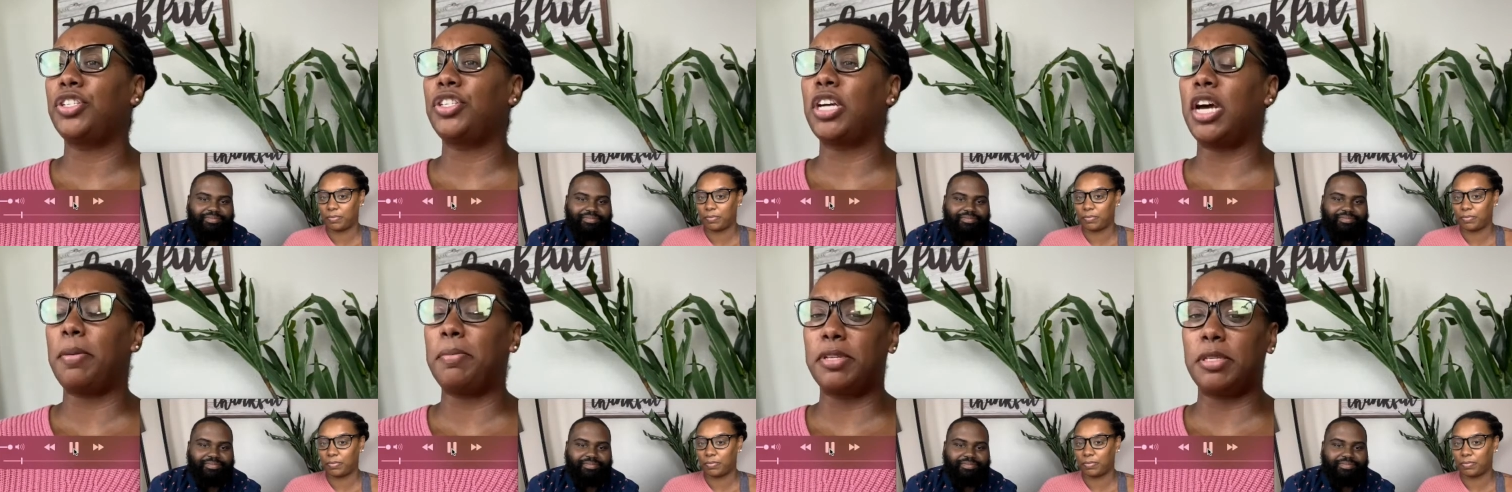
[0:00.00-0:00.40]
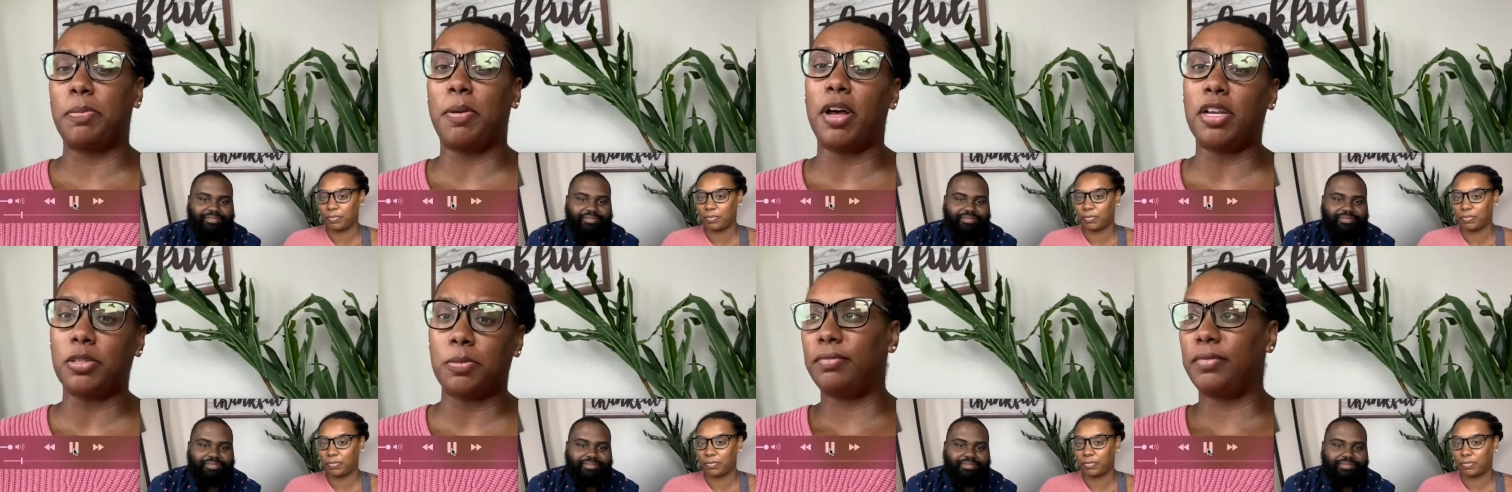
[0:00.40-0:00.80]
Speaker 1: time as
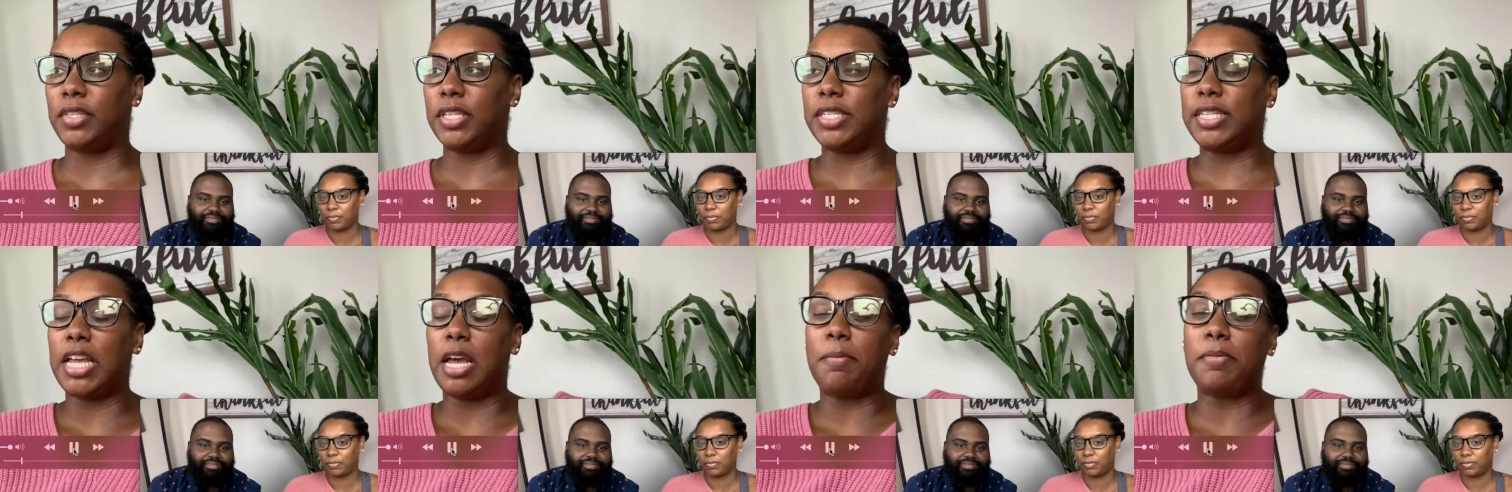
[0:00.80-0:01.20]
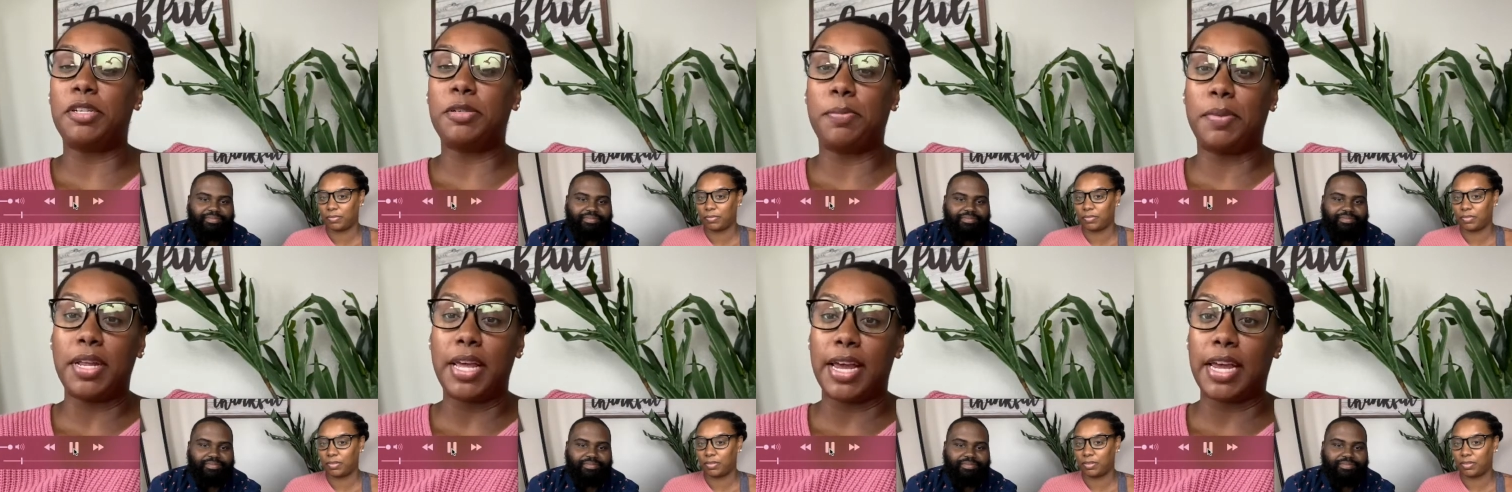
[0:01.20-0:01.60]
possible to see how much
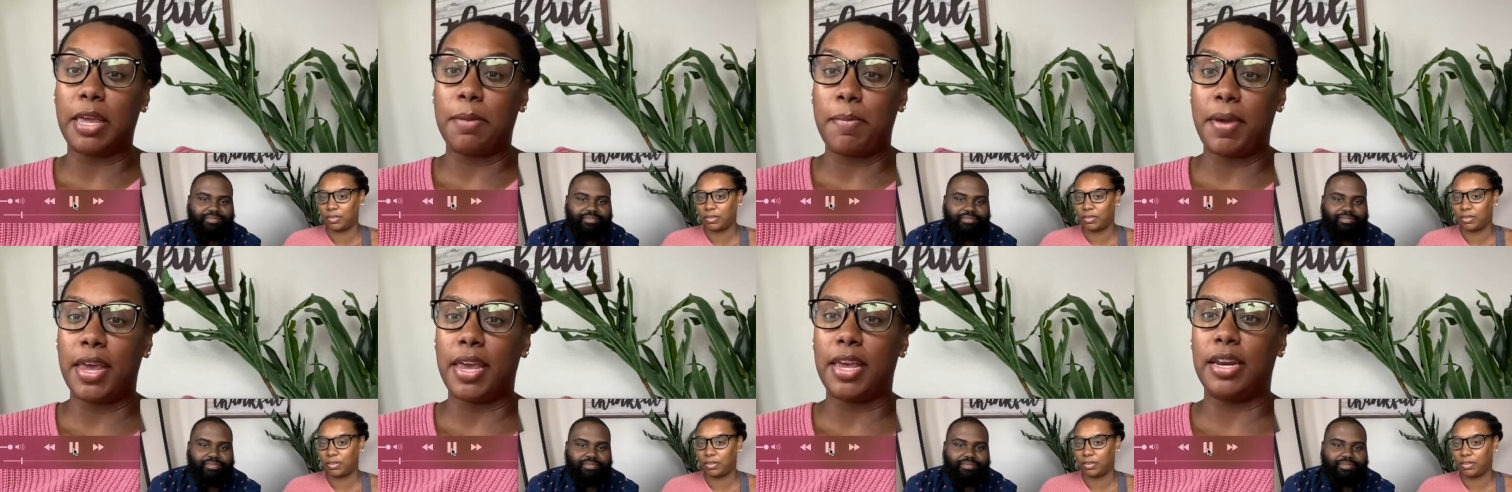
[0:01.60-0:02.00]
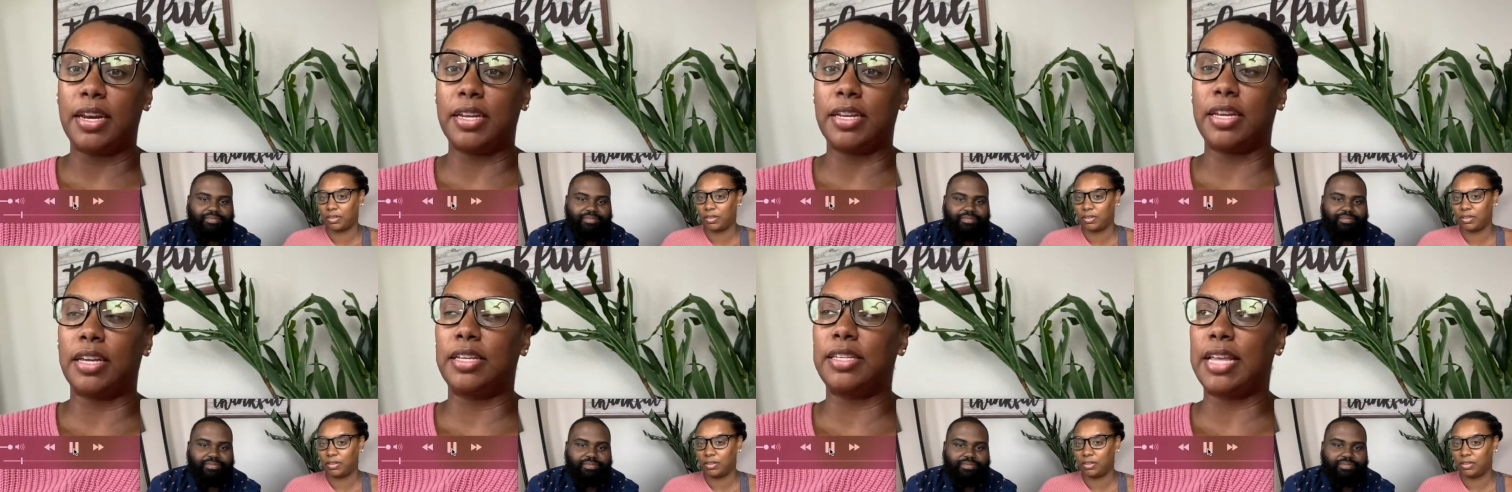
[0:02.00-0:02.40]
money I can make in
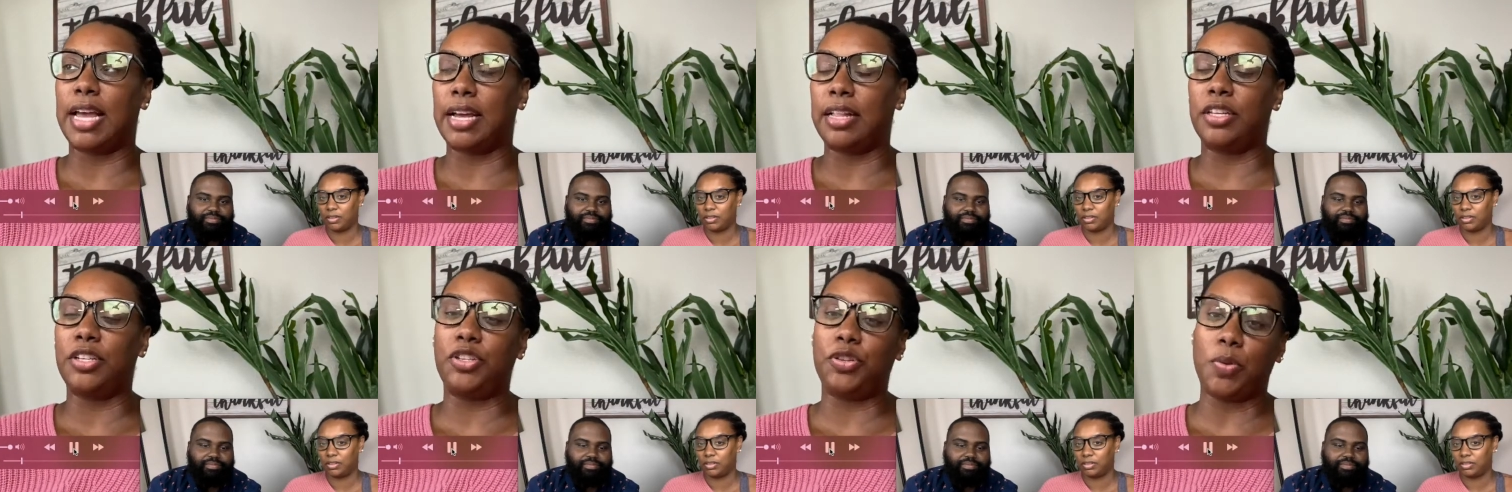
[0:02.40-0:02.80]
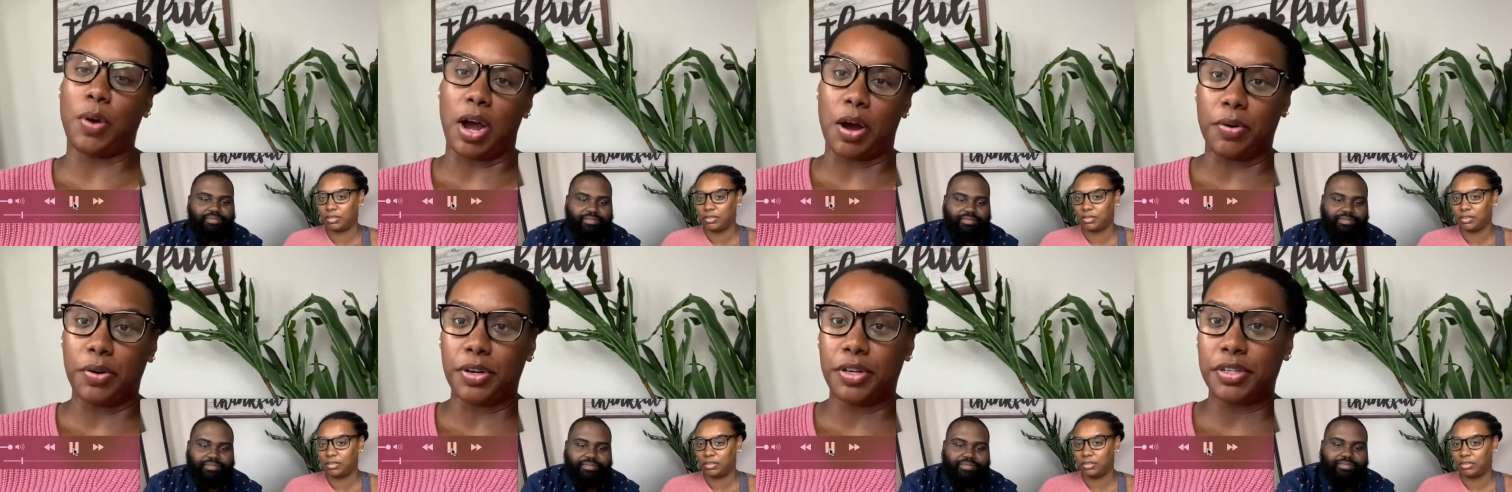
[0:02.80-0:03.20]
exactly 2
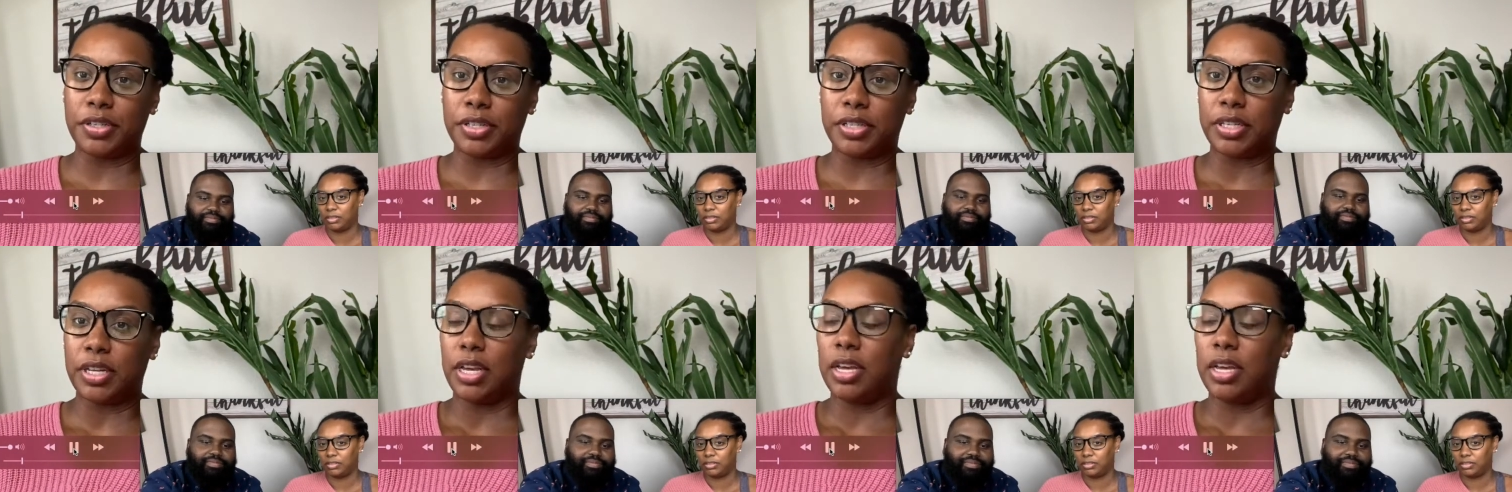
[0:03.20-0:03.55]
hours,